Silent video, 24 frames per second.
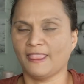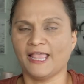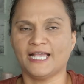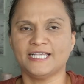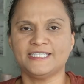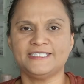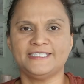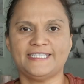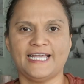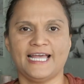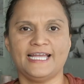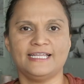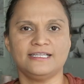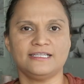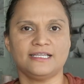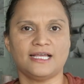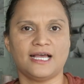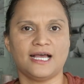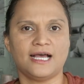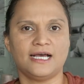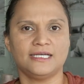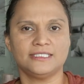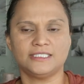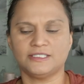scent
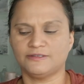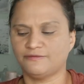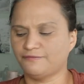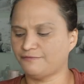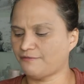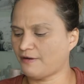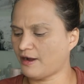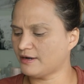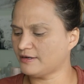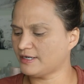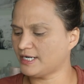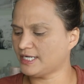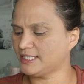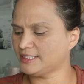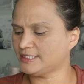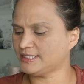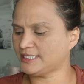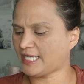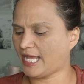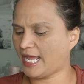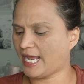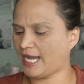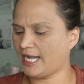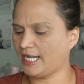as far
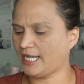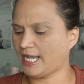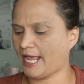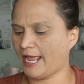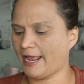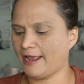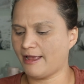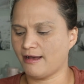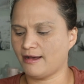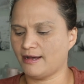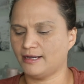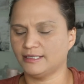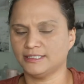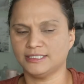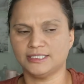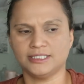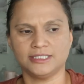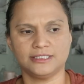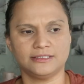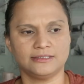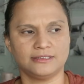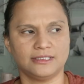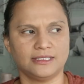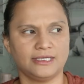as a like a
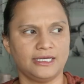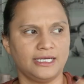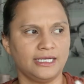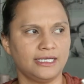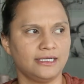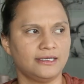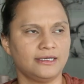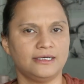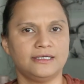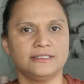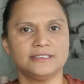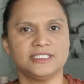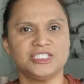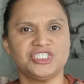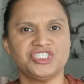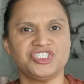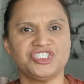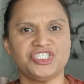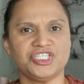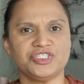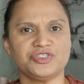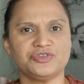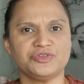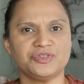like a
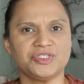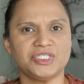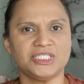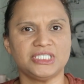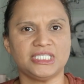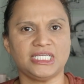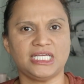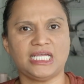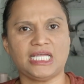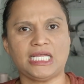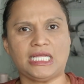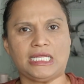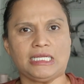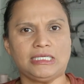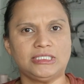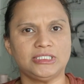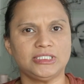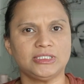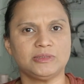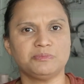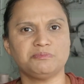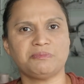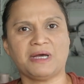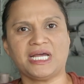citrusy,
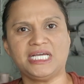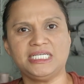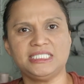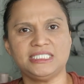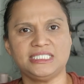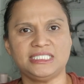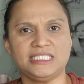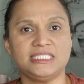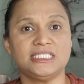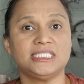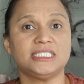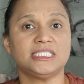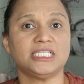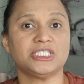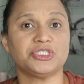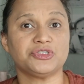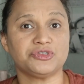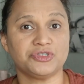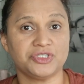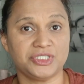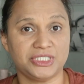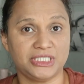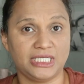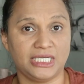spicy,
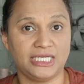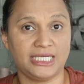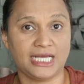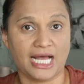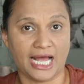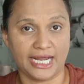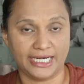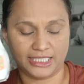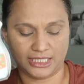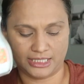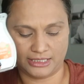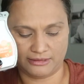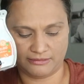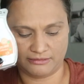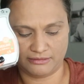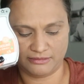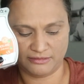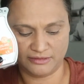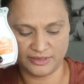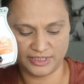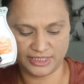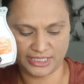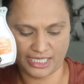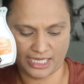citrusy kind of
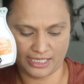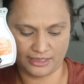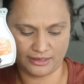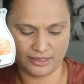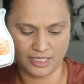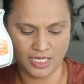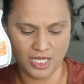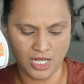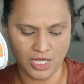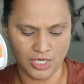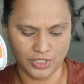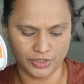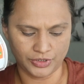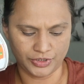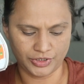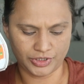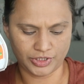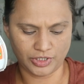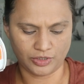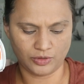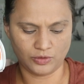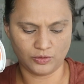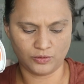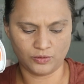scent.
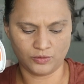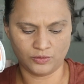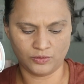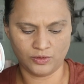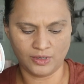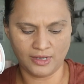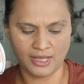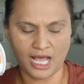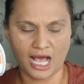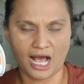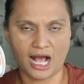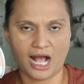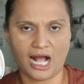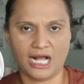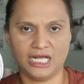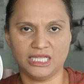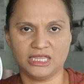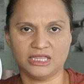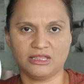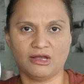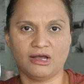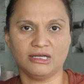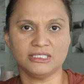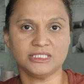So I
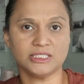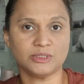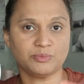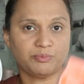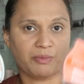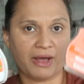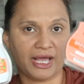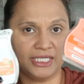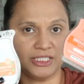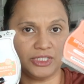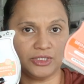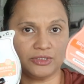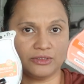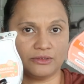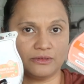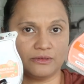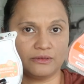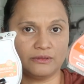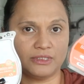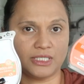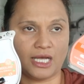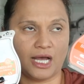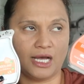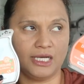thought spice
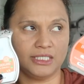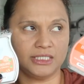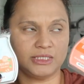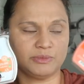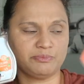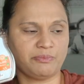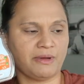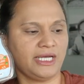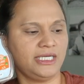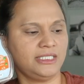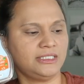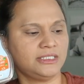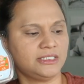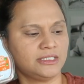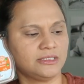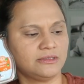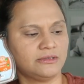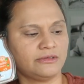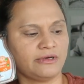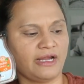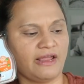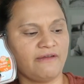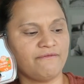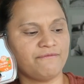uh, spice
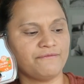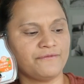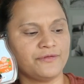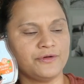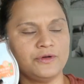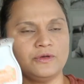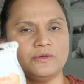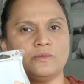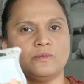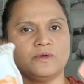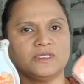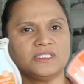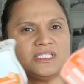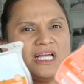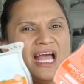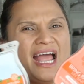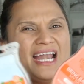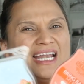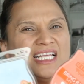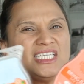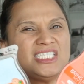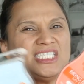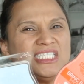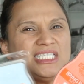grapefruit was
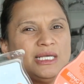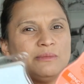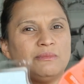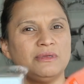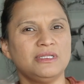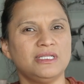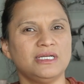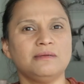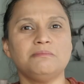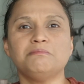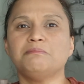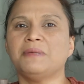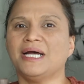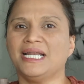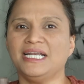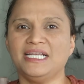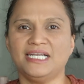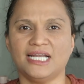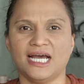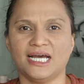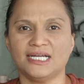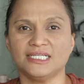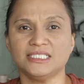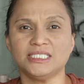kind of similar, but
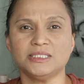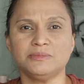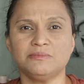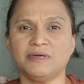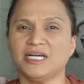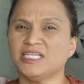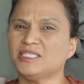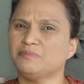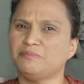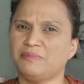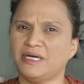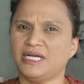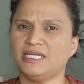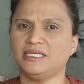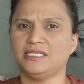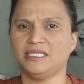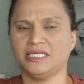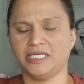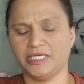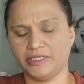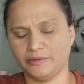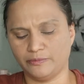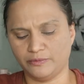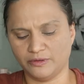not as much. But
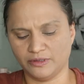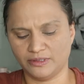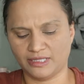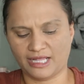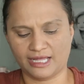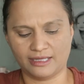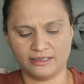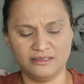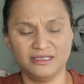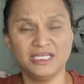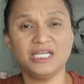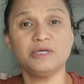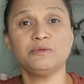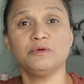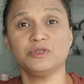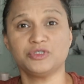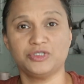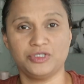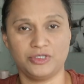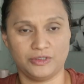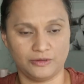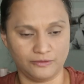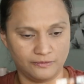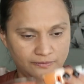it will it will
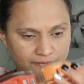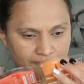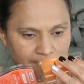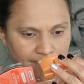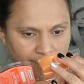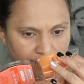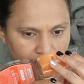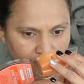do